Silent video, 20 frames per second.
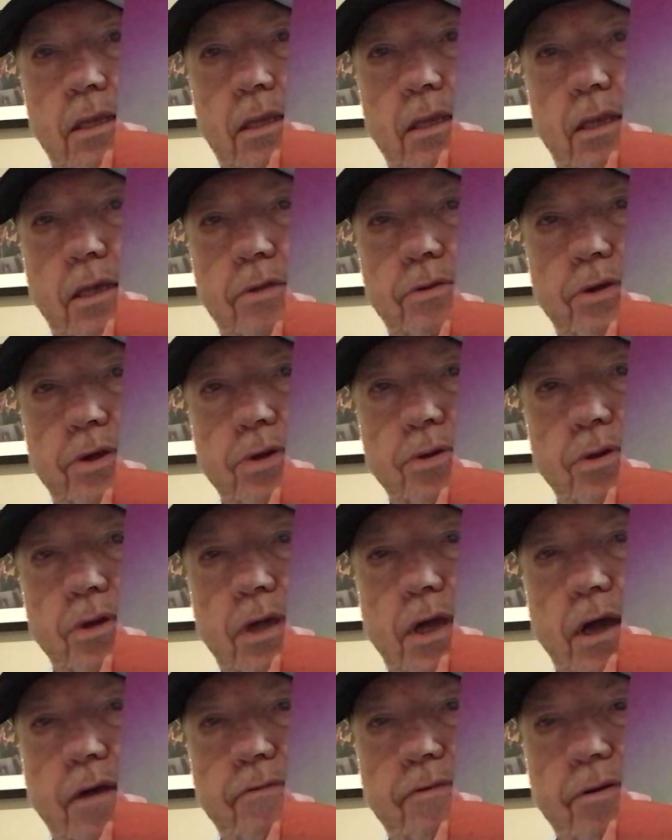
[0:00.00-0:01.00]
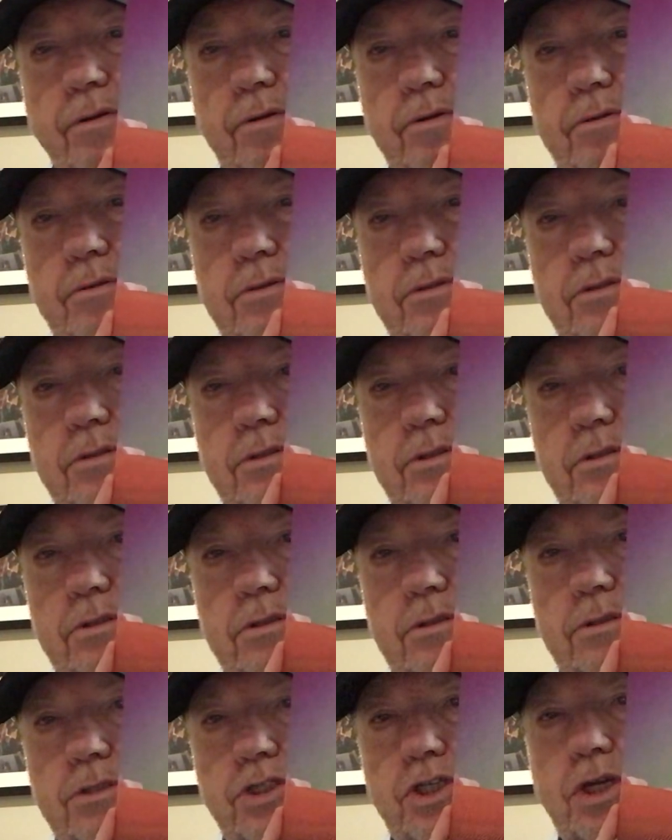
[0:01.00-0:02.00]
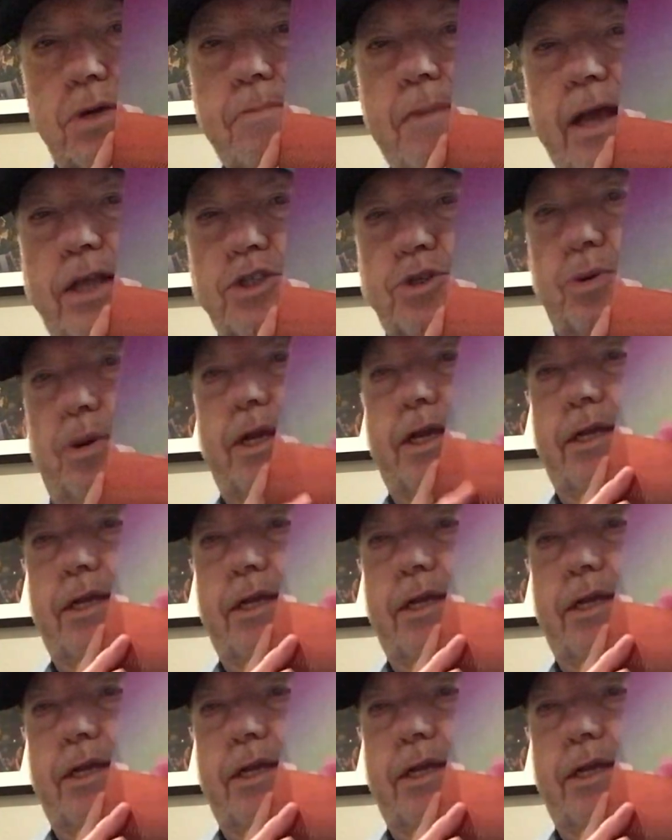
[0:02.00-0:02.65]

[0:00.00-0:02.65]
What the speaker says: Another cool cover. Geometric.